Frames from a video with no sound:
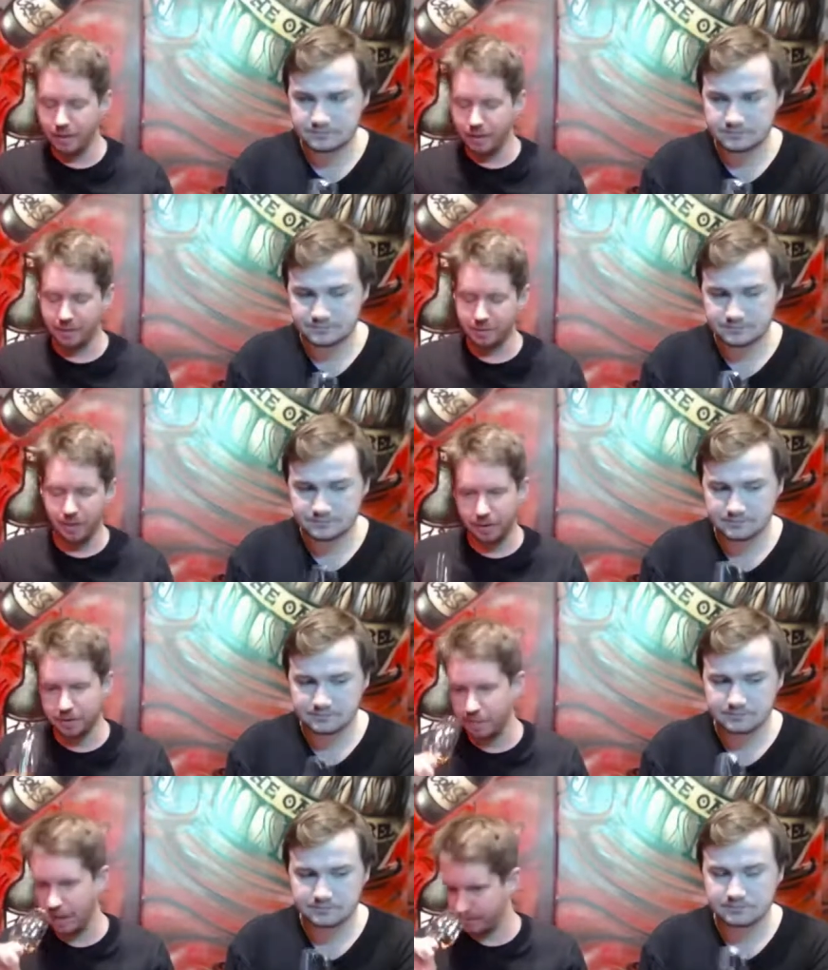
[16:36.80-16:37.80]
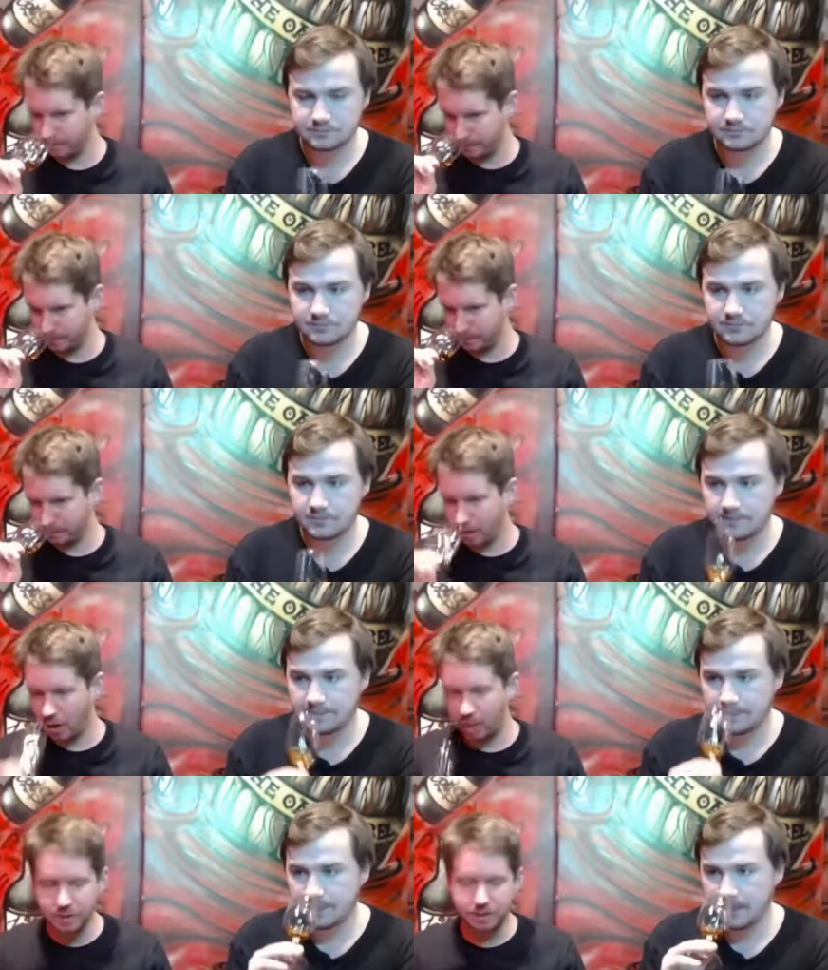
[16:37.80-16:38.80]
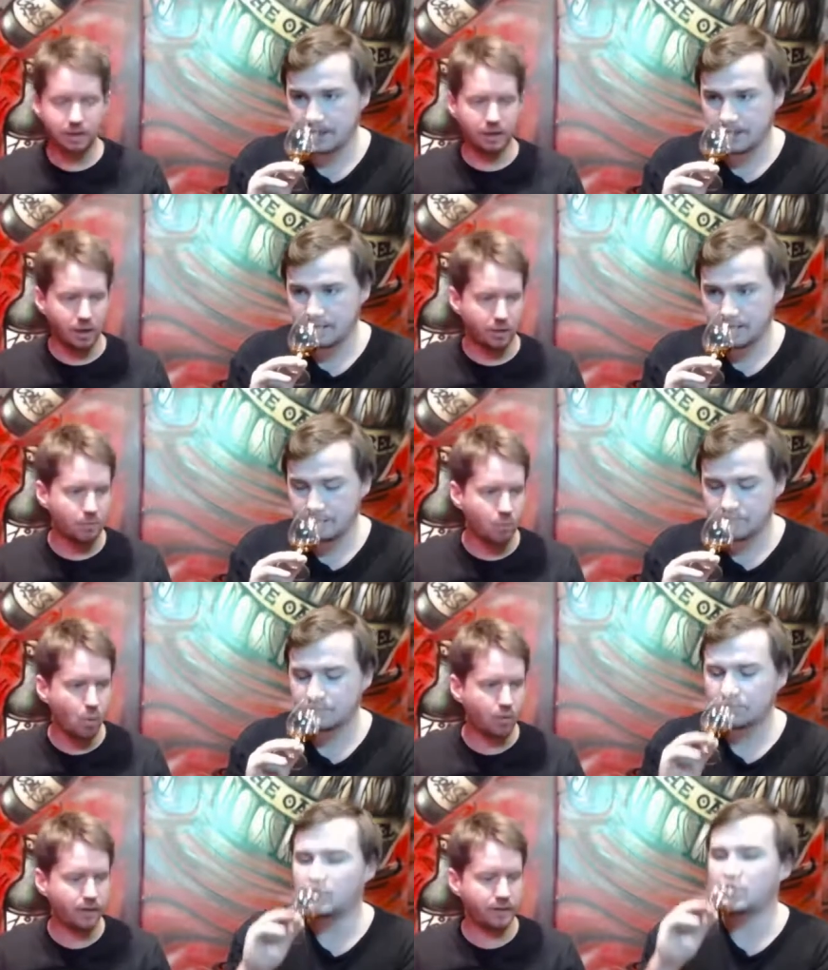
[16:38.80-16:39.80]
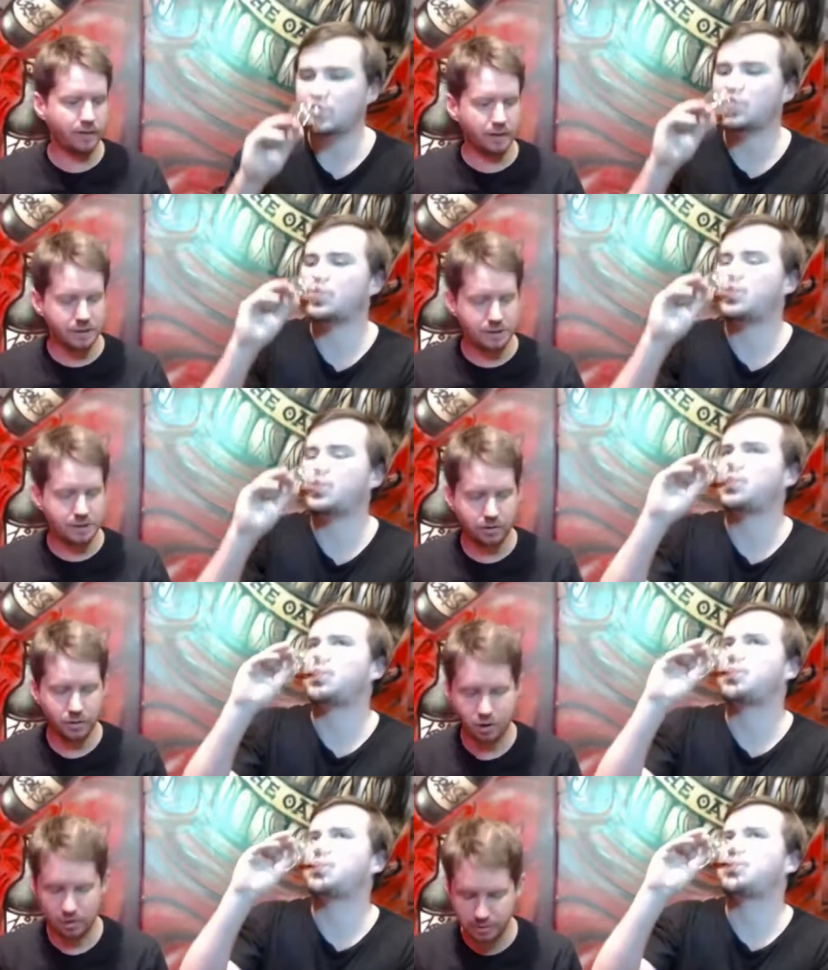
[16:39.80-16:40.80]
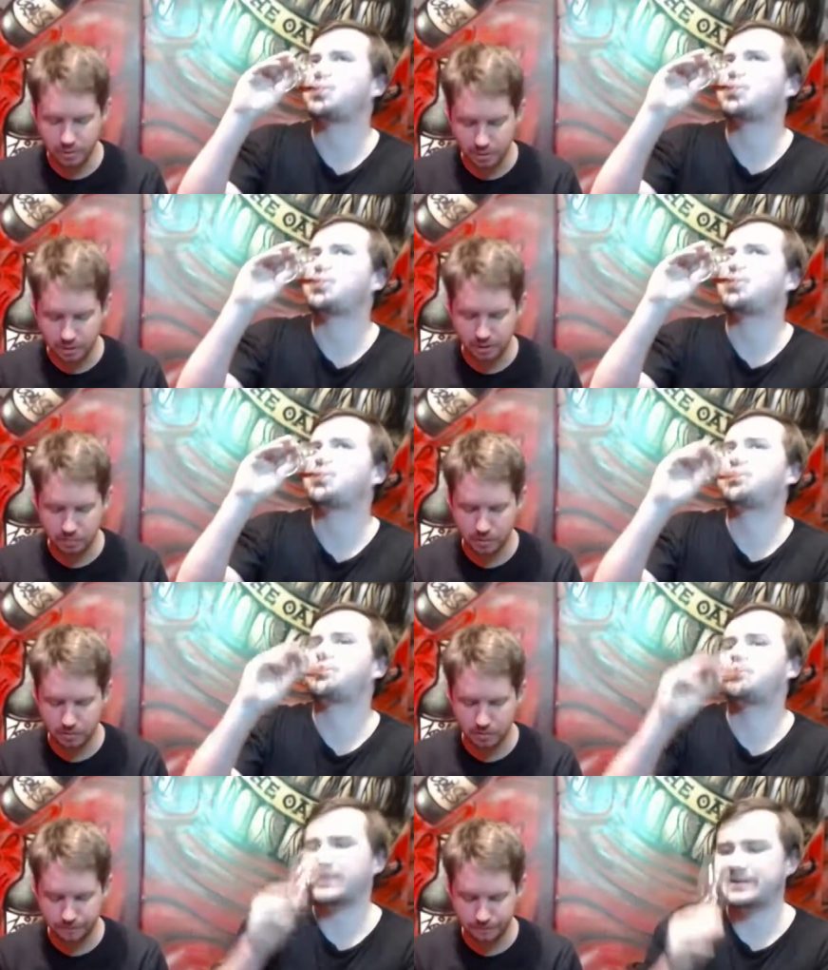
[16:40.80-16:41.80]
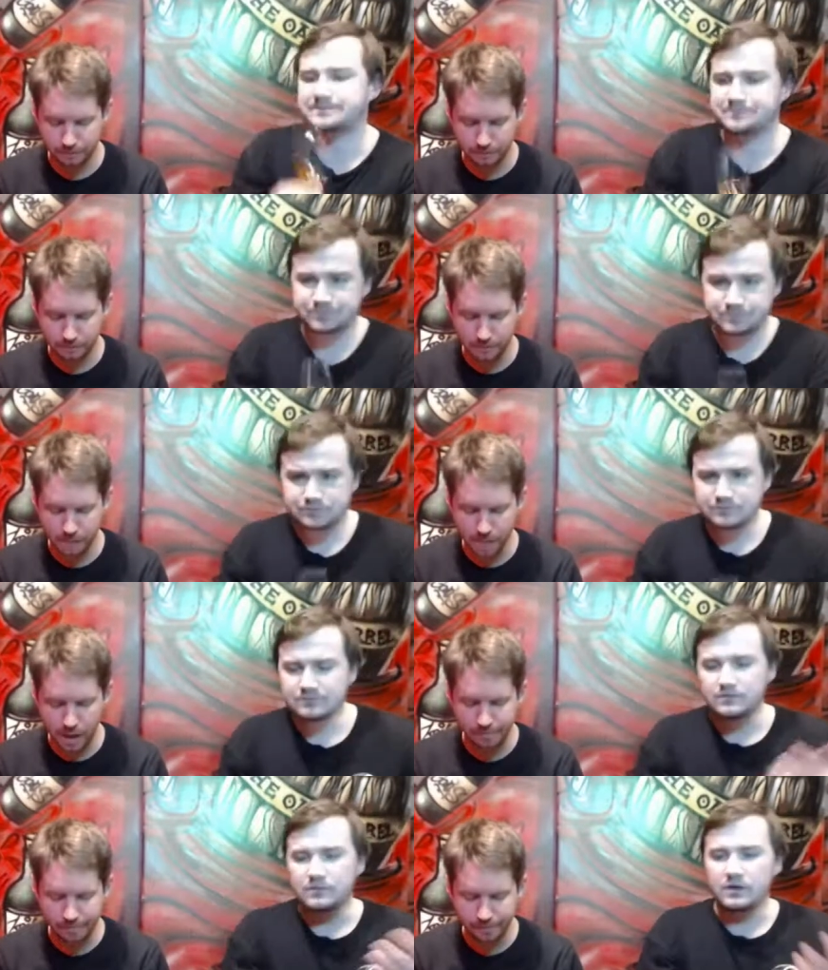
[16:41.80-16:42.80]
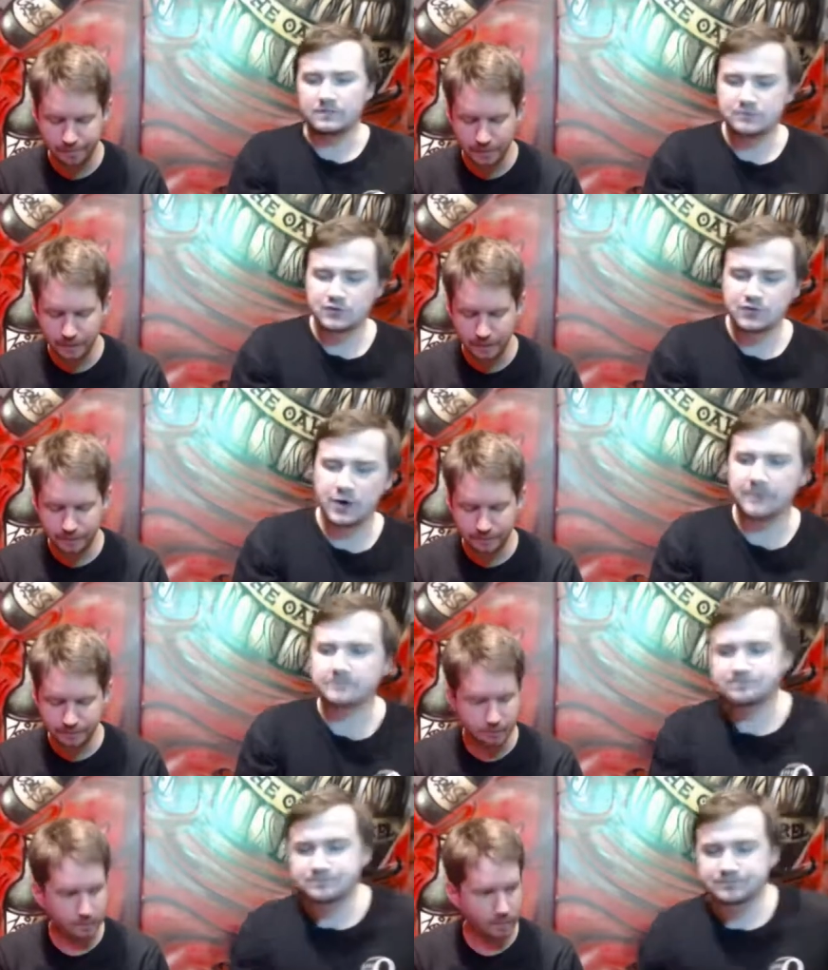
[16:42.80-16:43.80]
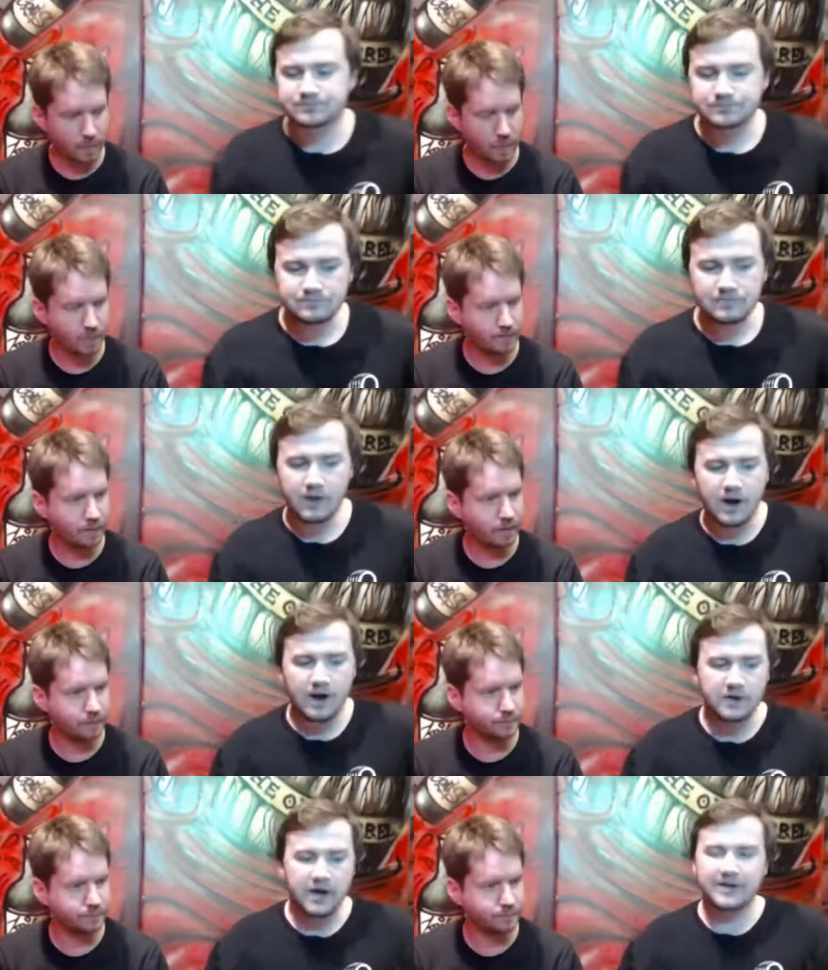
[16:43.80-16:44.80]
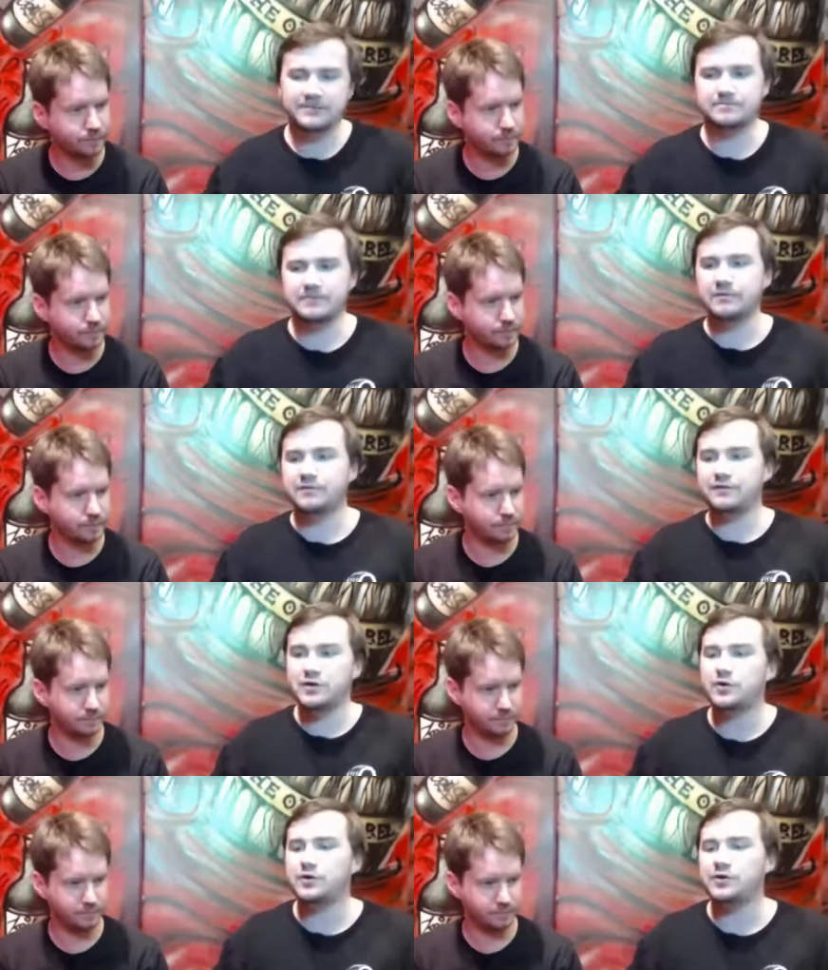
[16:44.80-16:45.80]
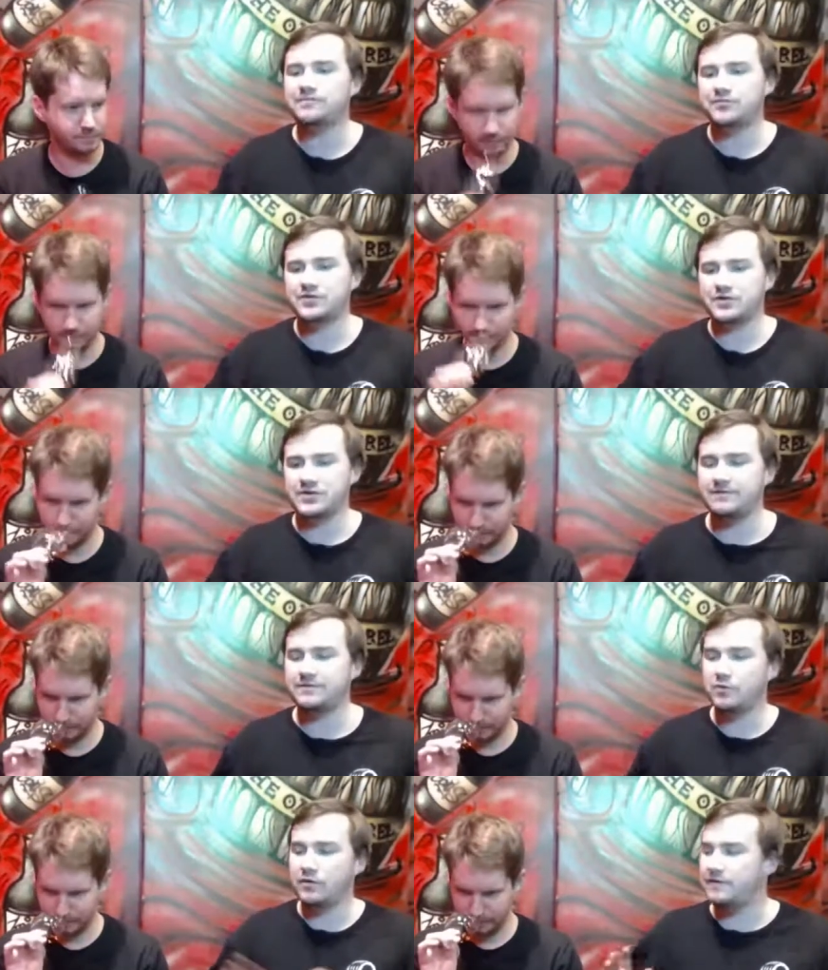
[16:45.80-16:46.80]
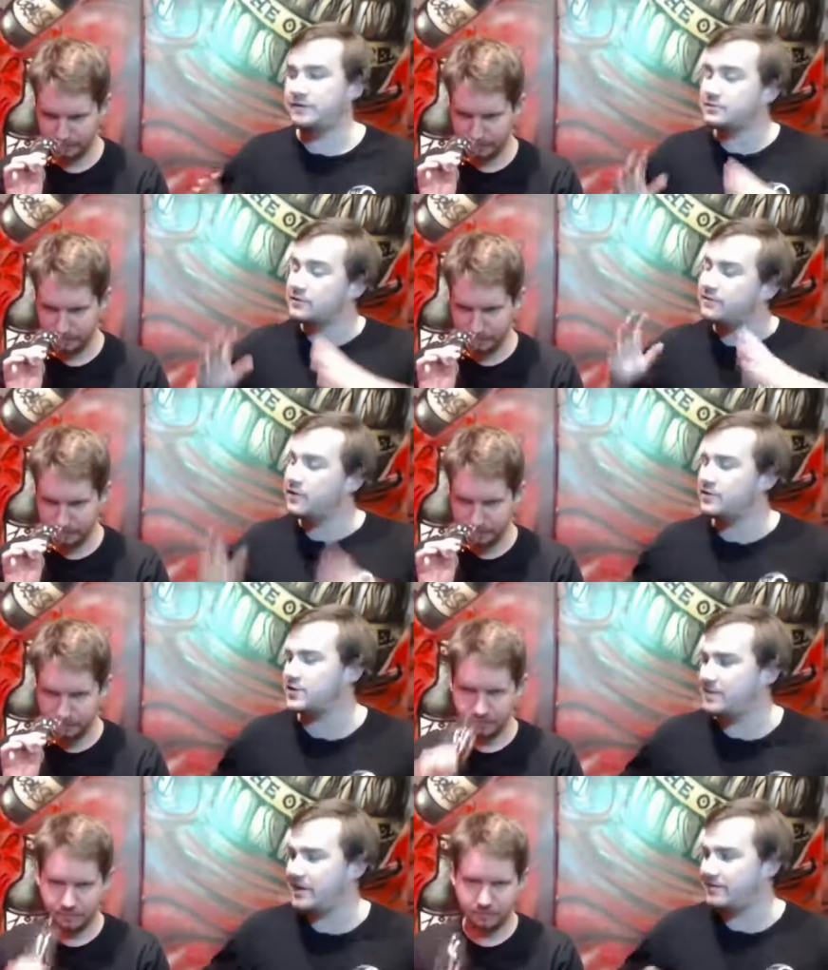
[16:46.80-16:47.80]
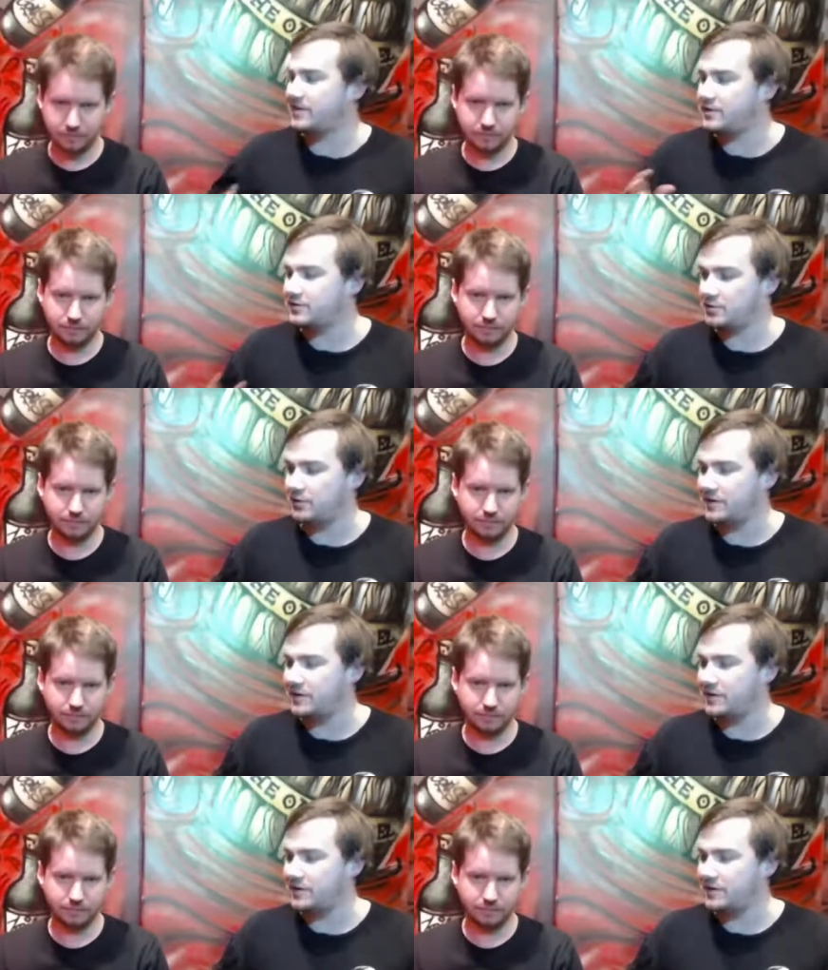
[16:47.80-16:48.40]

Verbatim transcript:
Speaker 1: experience, but I'm just, you know, more than anything excited to show this whiskey to people. Mm.
Speaker 2: Um, so, I'd like maybe for you, just if you if this was the first time ever that you saw